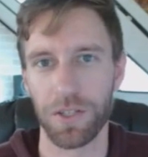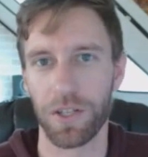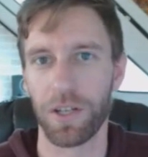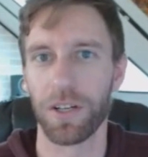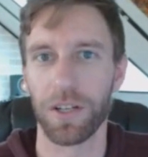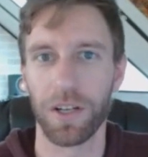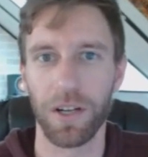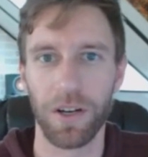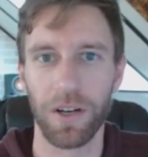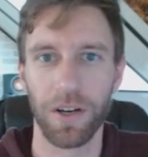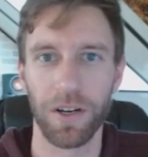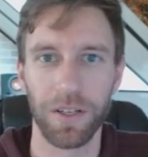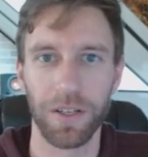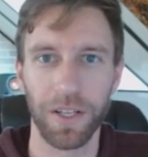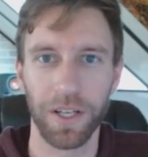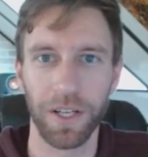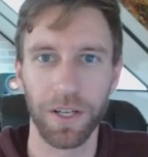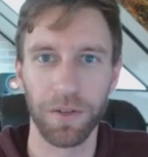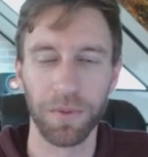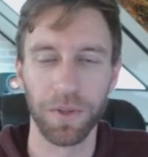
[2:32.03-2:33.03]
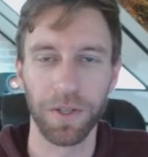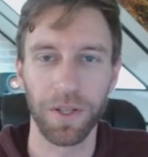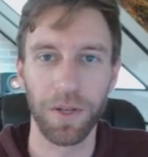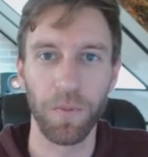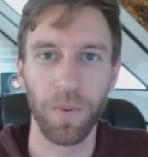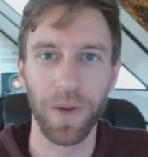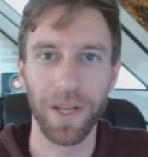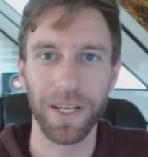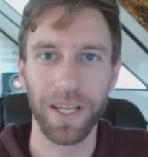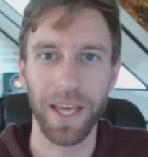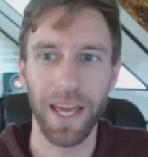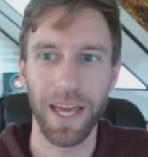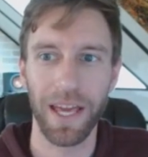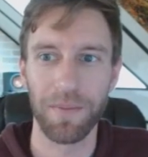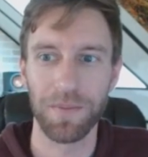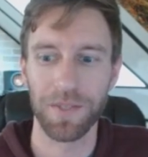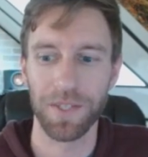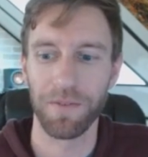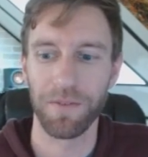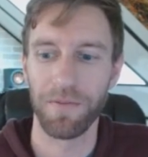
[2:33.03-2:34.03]
card that can really win
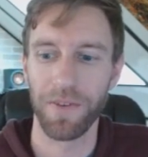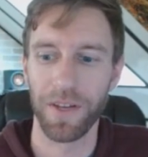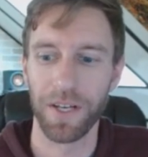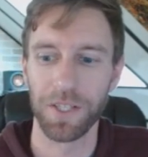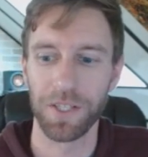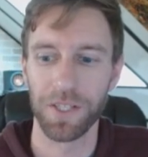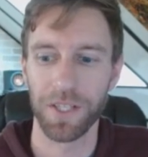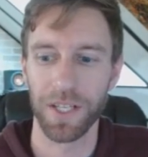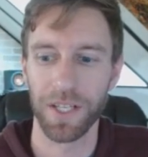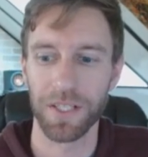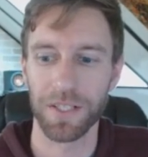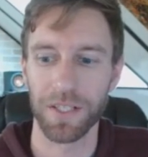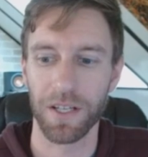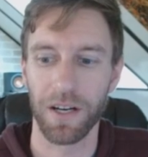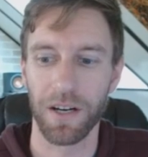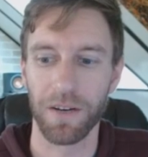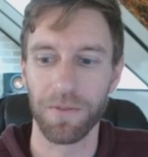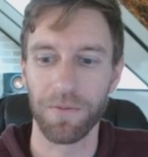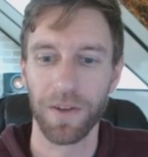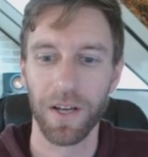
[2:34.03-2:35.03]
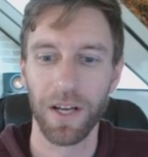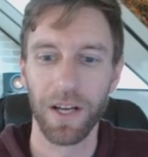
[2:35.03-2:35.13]
games and finish things off.